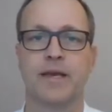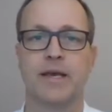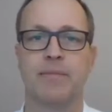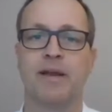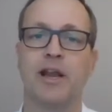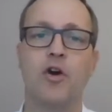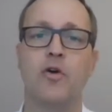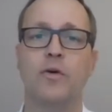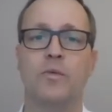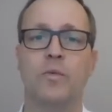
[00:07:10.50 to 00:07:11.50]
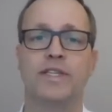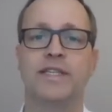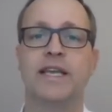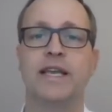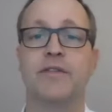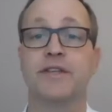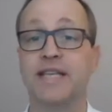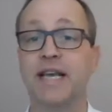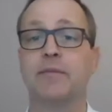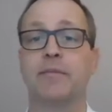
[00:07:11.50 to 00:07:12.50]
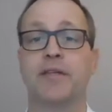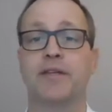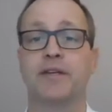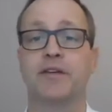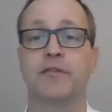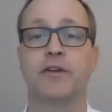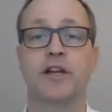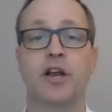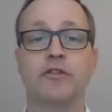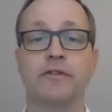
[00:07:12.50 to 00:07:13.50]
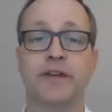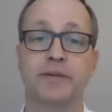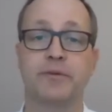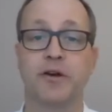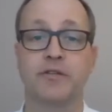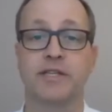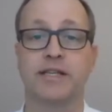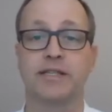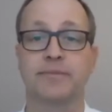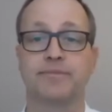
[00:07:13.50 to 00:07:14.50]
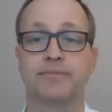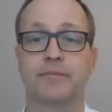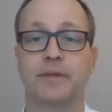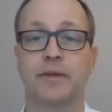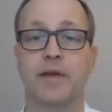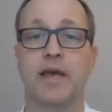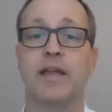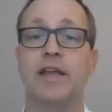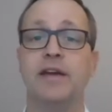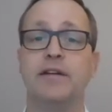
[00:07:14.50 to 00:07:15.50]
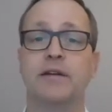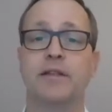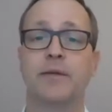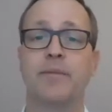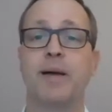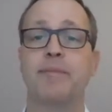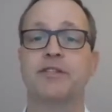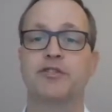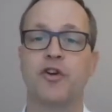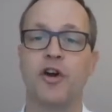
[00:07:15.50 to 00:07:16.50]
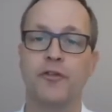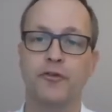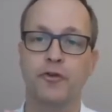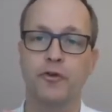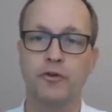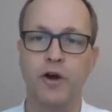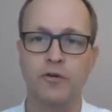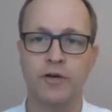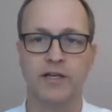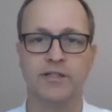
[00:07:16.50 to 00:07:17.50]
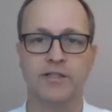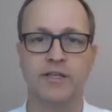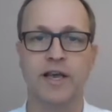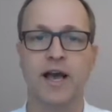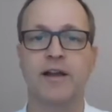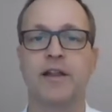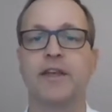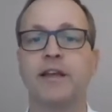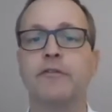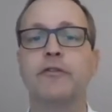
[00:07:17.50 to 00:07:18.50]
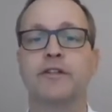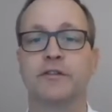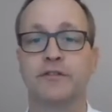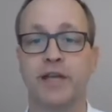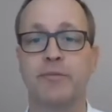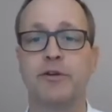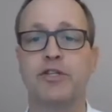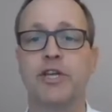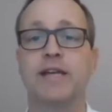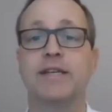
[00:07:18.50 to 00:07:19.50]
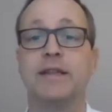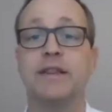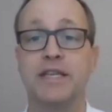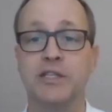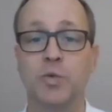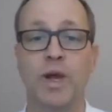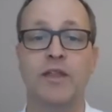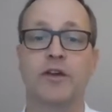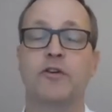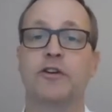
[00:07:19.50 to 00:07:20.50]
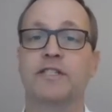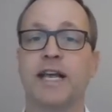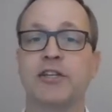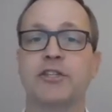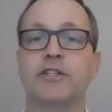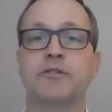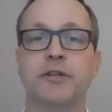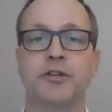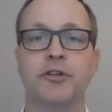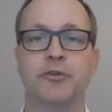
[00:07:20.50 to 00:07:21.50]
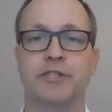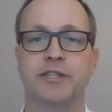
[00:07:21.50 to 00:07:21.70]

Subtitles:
Below we see the second method of the close-fit process. Here the pipe is drawn through rollers under the influence of temperature, and in this way the cross-section is reduced.